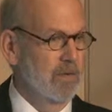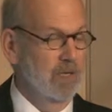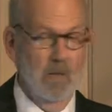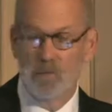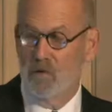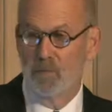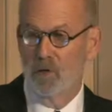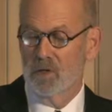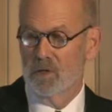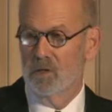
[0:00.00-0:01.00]
of a number of
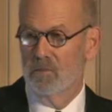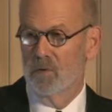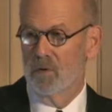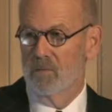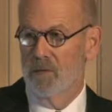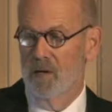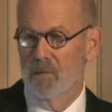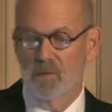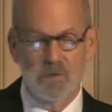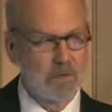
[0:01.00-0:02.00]
books and important
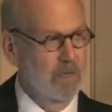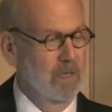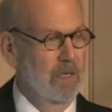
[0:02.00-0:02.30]
papers.